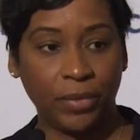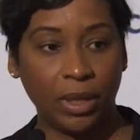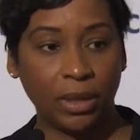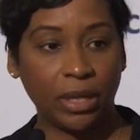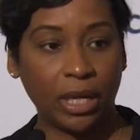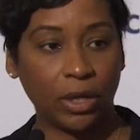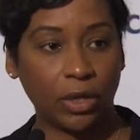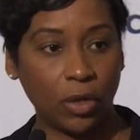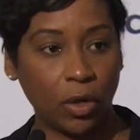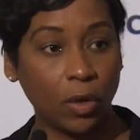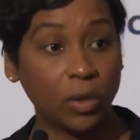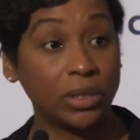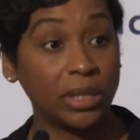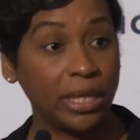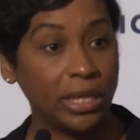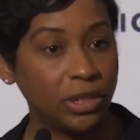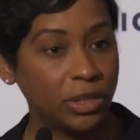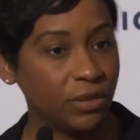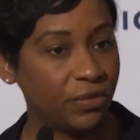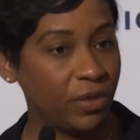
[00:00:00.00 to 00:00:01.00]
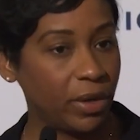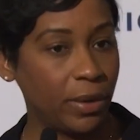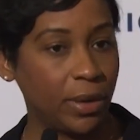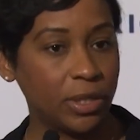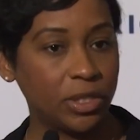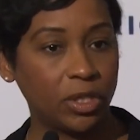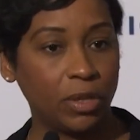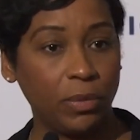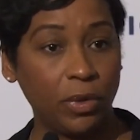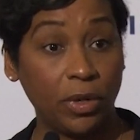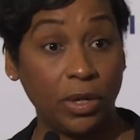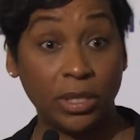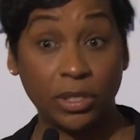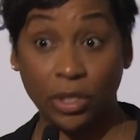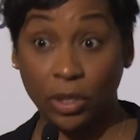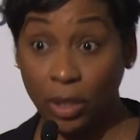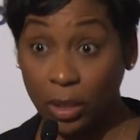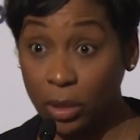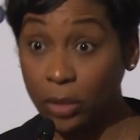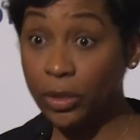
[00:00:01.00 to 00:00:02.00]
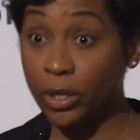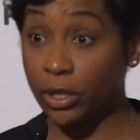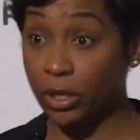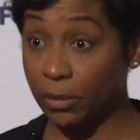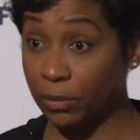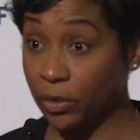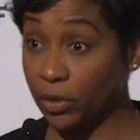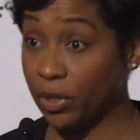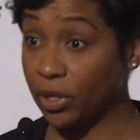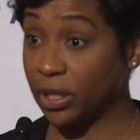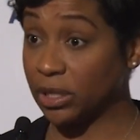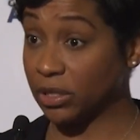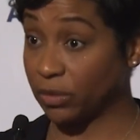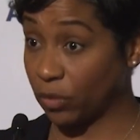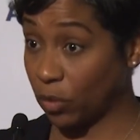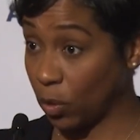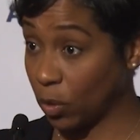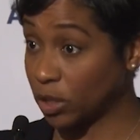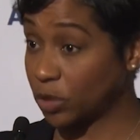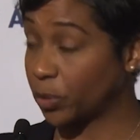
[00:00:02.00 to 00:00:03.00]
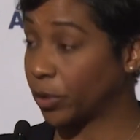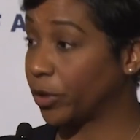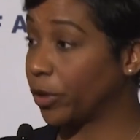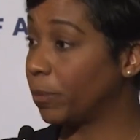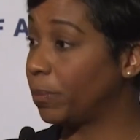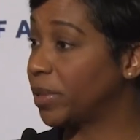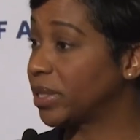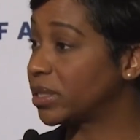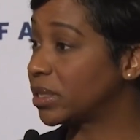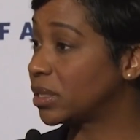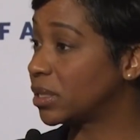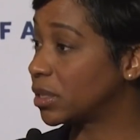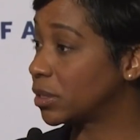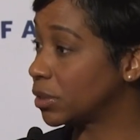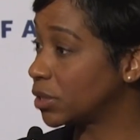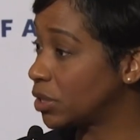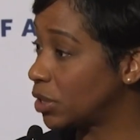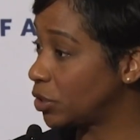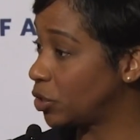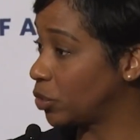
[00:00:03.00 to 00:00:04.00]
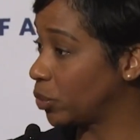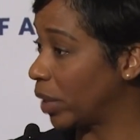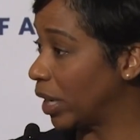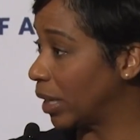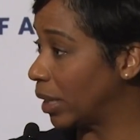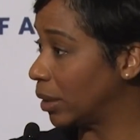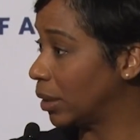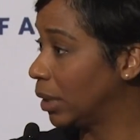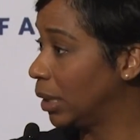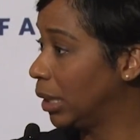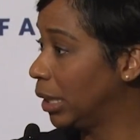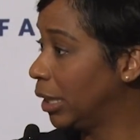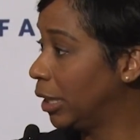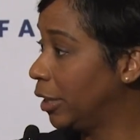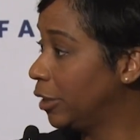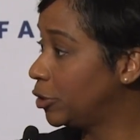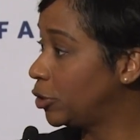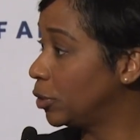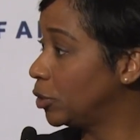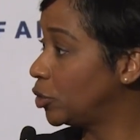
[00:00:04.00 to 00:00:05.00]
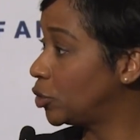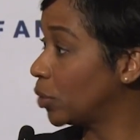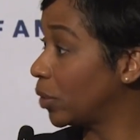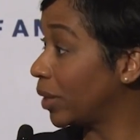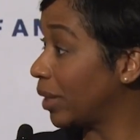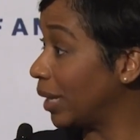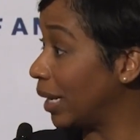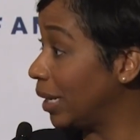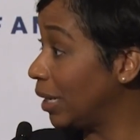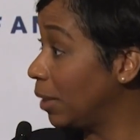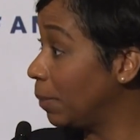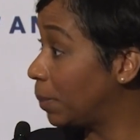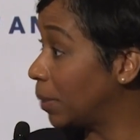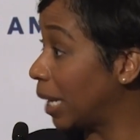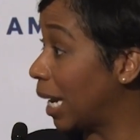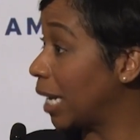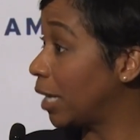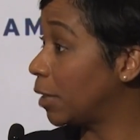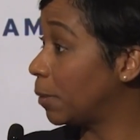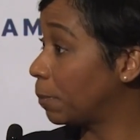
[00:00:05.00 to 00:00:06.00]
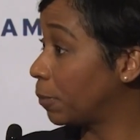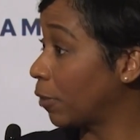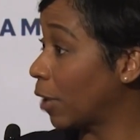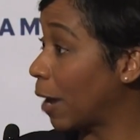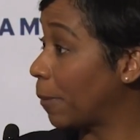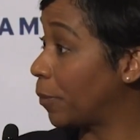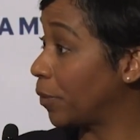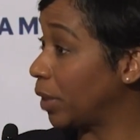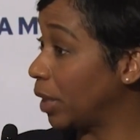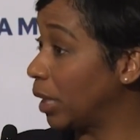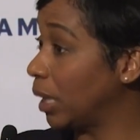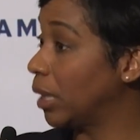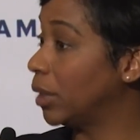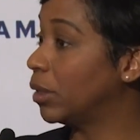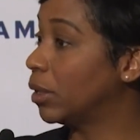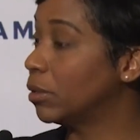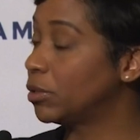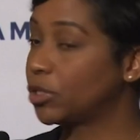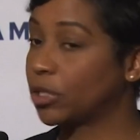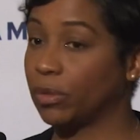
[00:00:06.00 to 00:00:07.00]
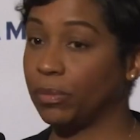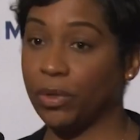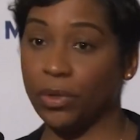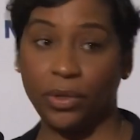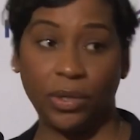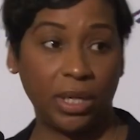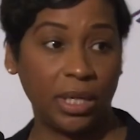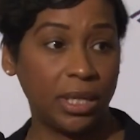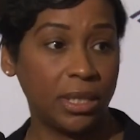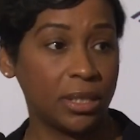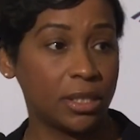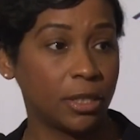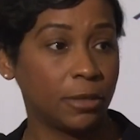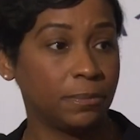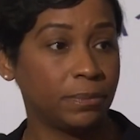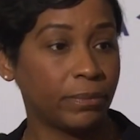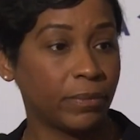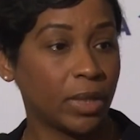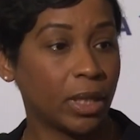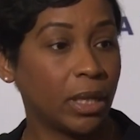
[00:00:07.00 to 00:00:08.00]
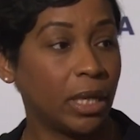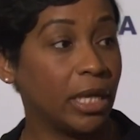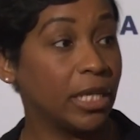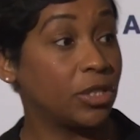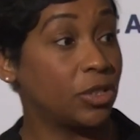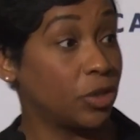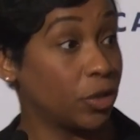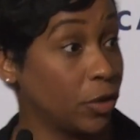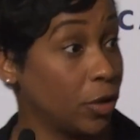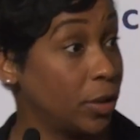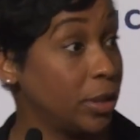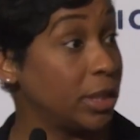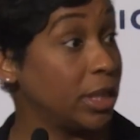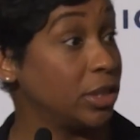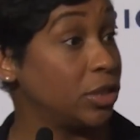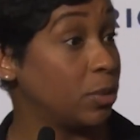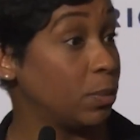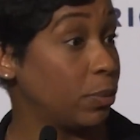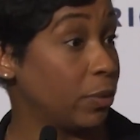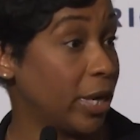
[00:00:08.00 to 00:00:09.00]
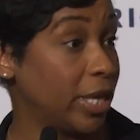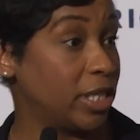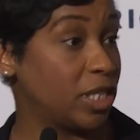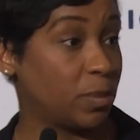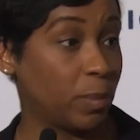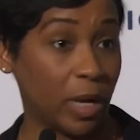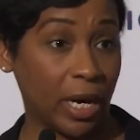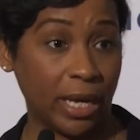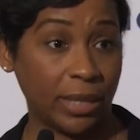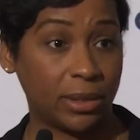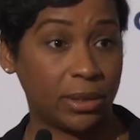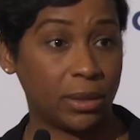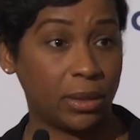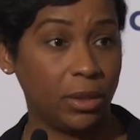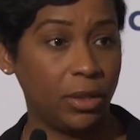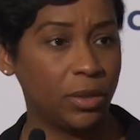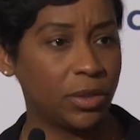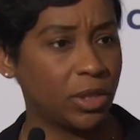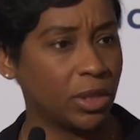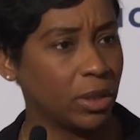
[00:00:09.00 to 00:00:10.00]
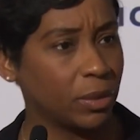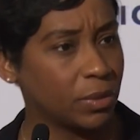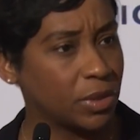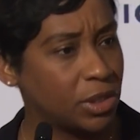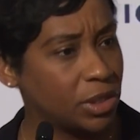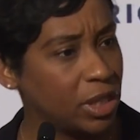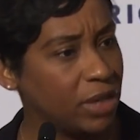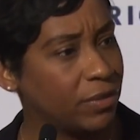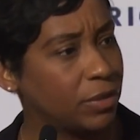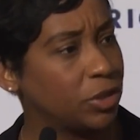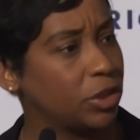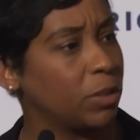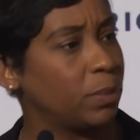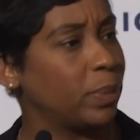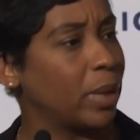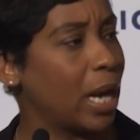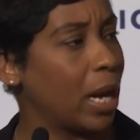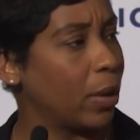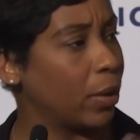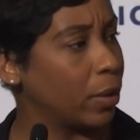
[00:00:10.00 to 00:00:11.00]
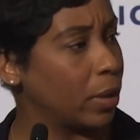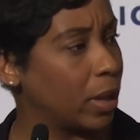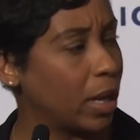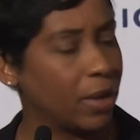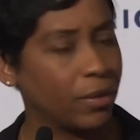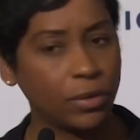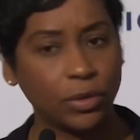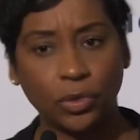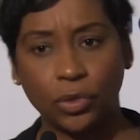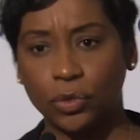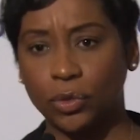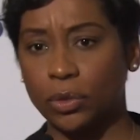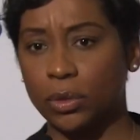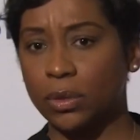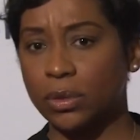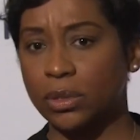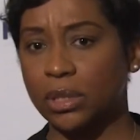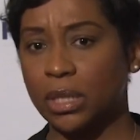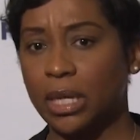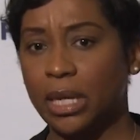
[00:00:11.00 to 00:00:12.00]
that goes into various communities, including communities, of course, where your businesses are situated, to ensure that any blighted property in those communities is turned into bright spots, using the receivership power or other tools